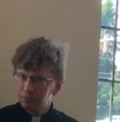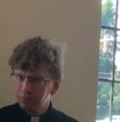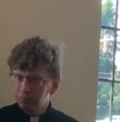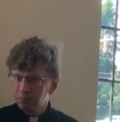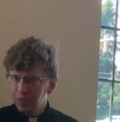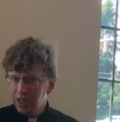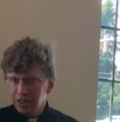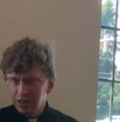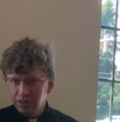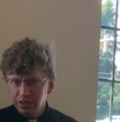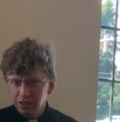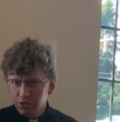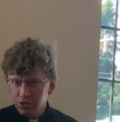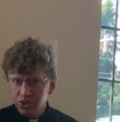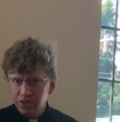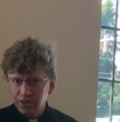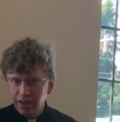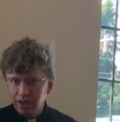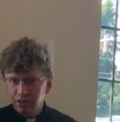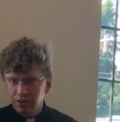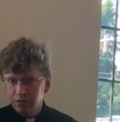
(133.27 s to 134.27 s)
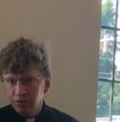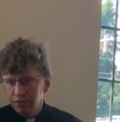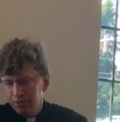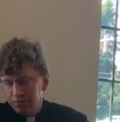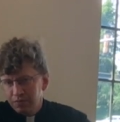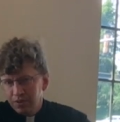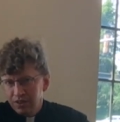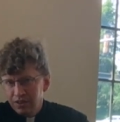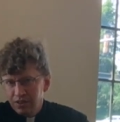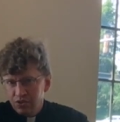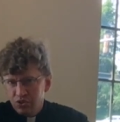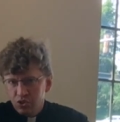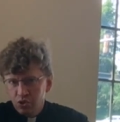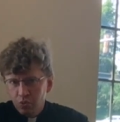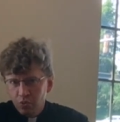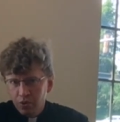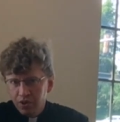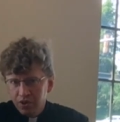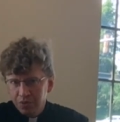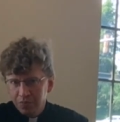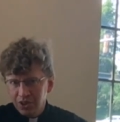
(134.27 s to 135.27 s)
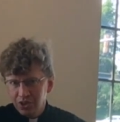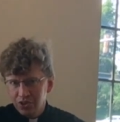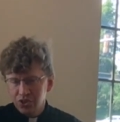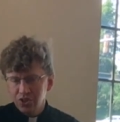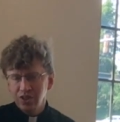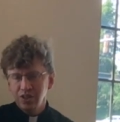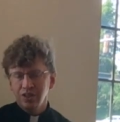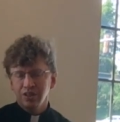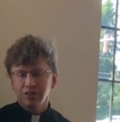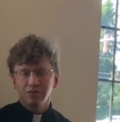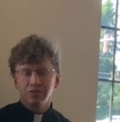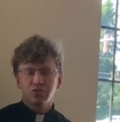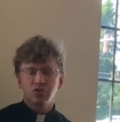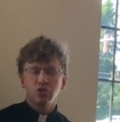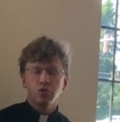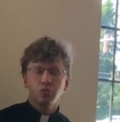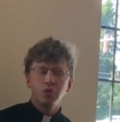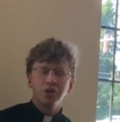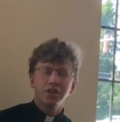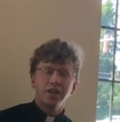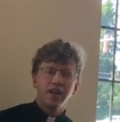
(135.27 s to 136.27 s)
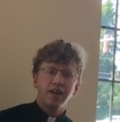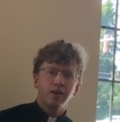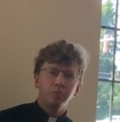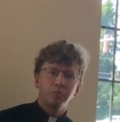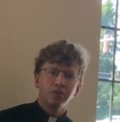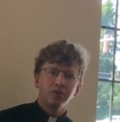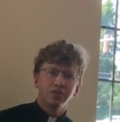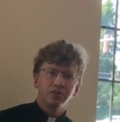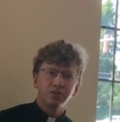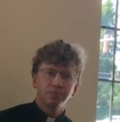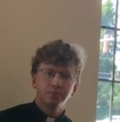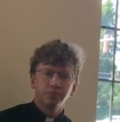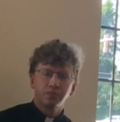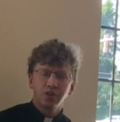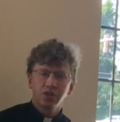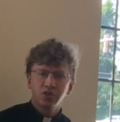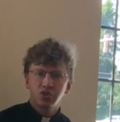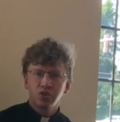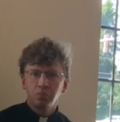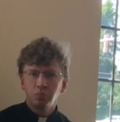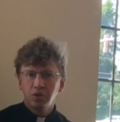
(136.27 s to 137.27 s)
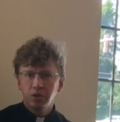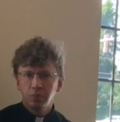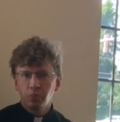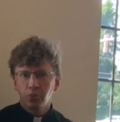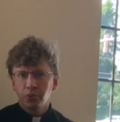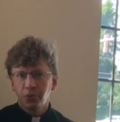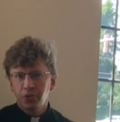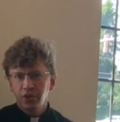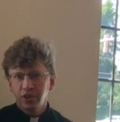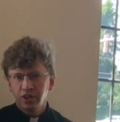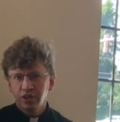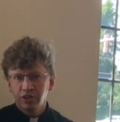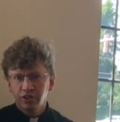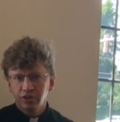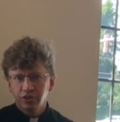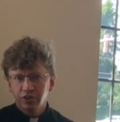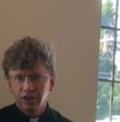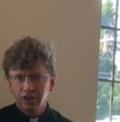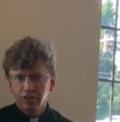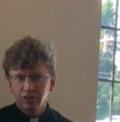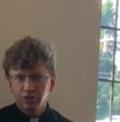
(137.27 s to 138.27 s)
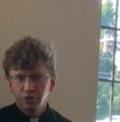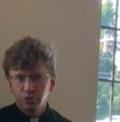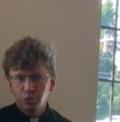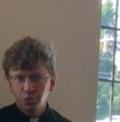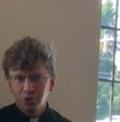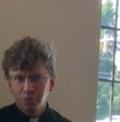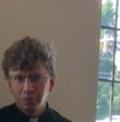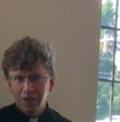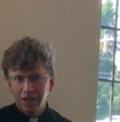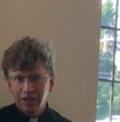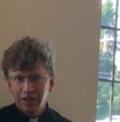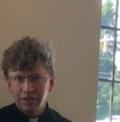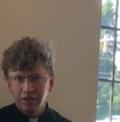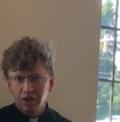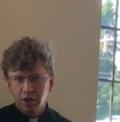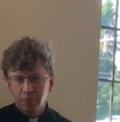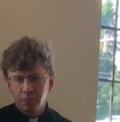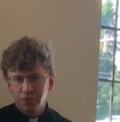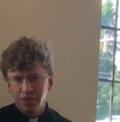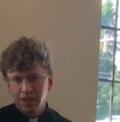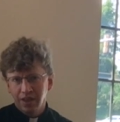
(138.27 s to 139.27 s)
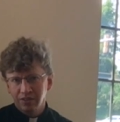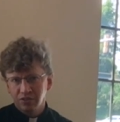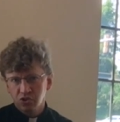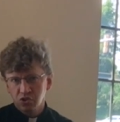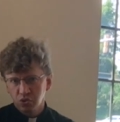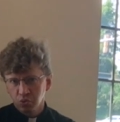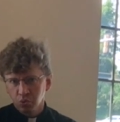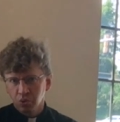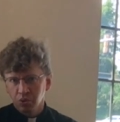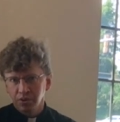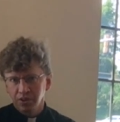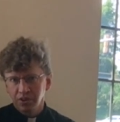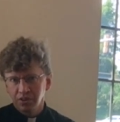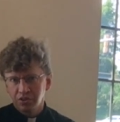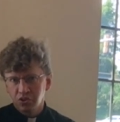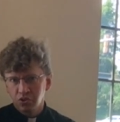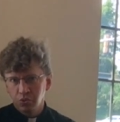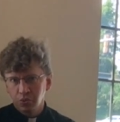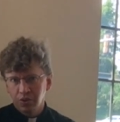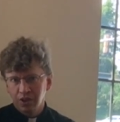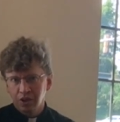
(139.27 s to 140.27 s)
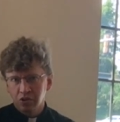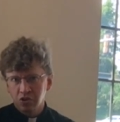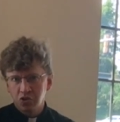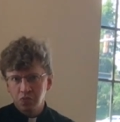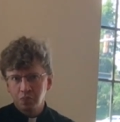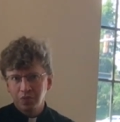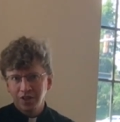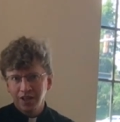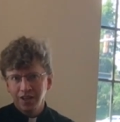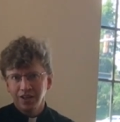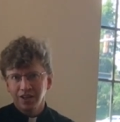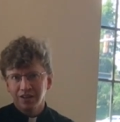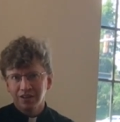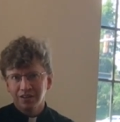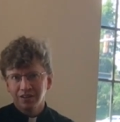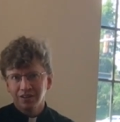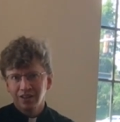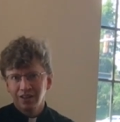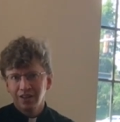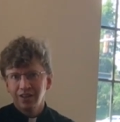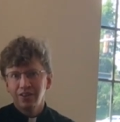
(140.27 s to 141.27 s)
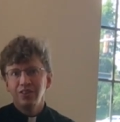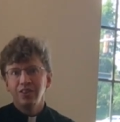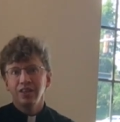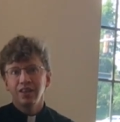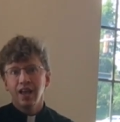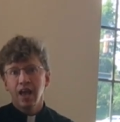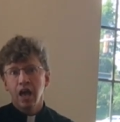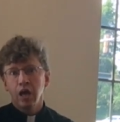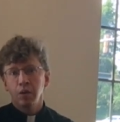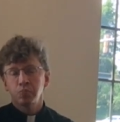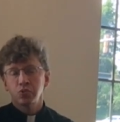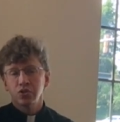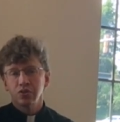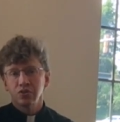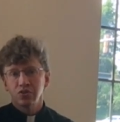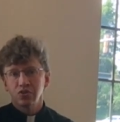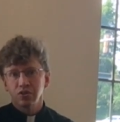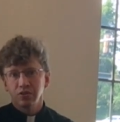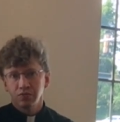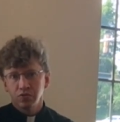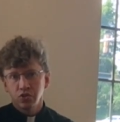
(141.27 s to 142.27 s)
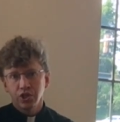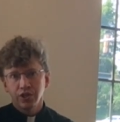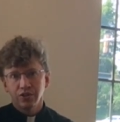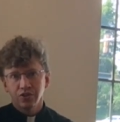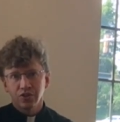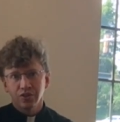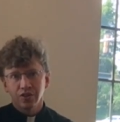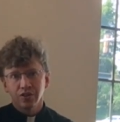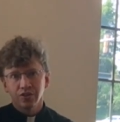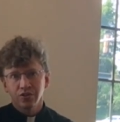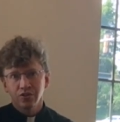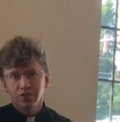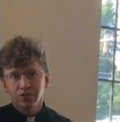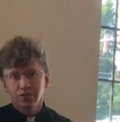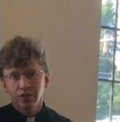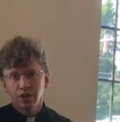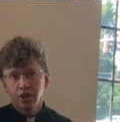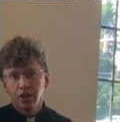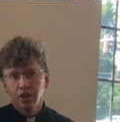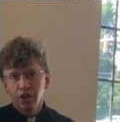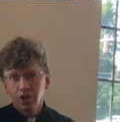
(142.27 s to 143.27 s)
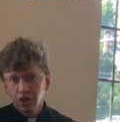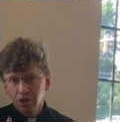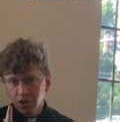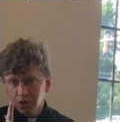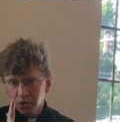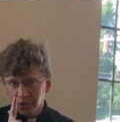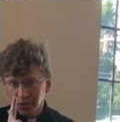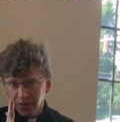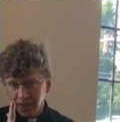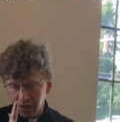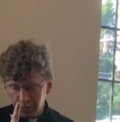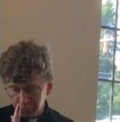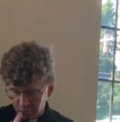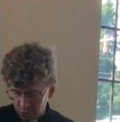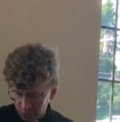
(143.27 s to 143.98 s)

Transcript: many years later, he's nowhere to be seen. So what happened? Some people think that Luke made up that story to explain the absence of Jesus. On that